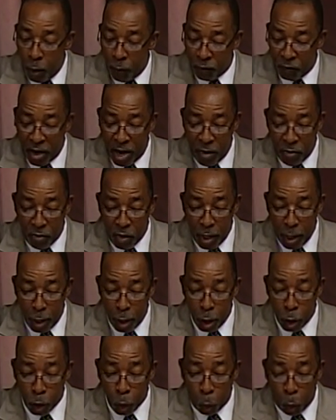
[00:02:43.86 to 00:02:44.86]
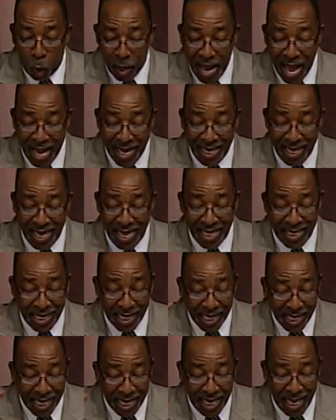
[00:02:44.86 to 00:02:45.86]
faith is what I need
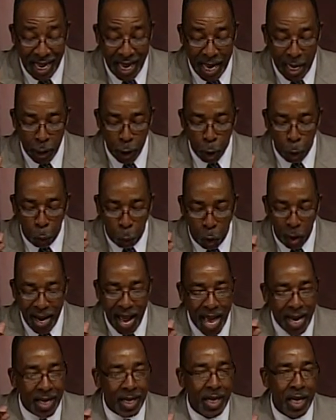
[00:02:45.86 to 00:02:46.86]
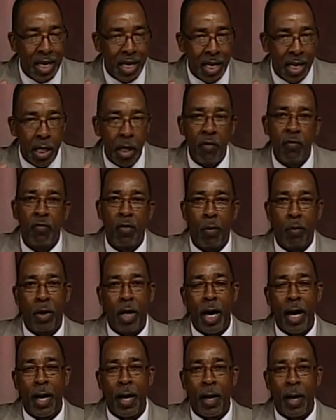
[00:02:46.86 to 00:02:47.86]
to get what I need from
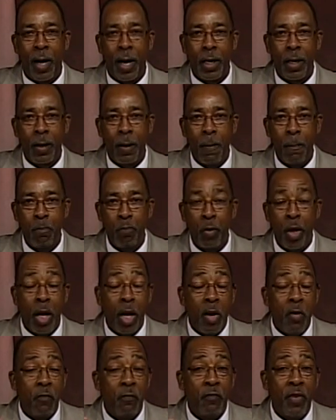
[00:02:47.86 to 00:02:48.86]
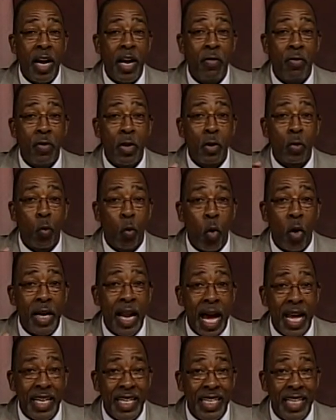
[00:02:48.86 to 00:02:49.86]
God. Faith is what
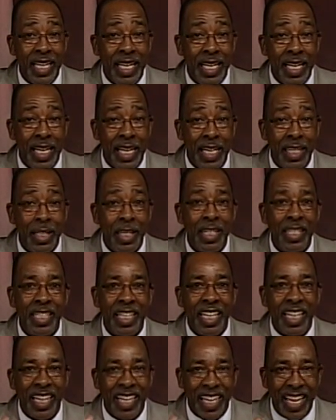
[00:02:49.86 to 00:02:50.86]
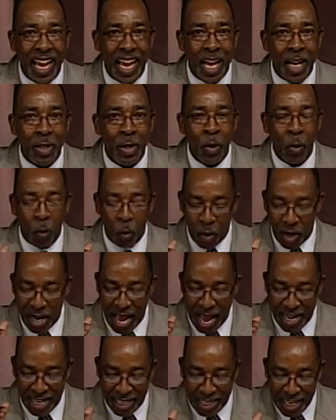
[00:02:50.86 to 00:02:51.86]
I need to get what
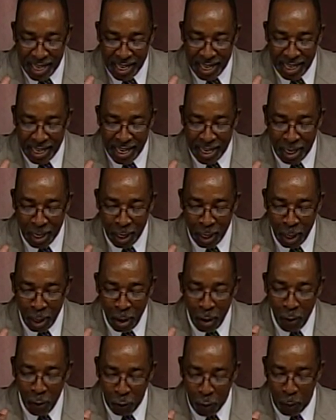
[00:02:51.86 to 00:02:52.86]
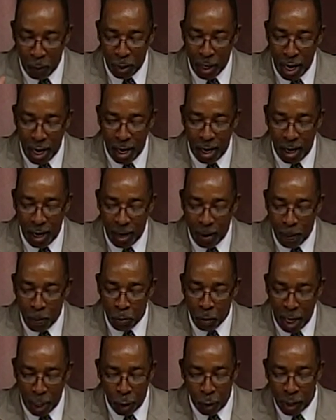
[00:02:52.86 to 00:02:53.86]
I need from God.
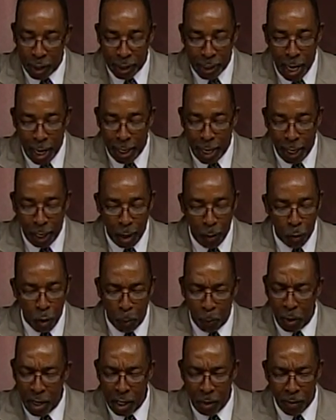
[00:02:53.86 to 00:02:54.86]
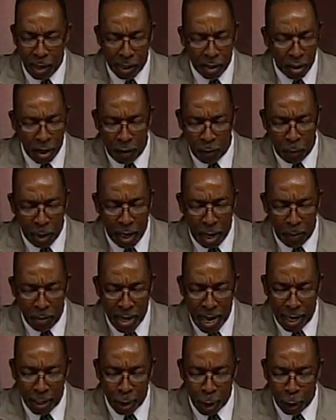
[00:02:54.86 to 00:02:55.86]
I know it sounds like I'm repeating myself, but I'm
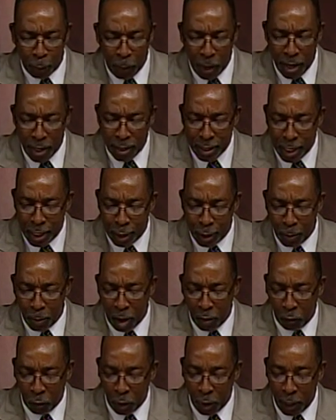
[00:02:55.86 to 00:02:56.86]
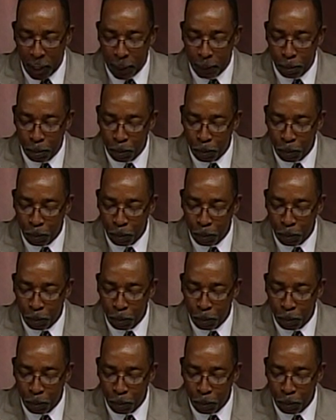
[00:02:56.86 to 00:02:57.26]
not. Just pay attention, my friend.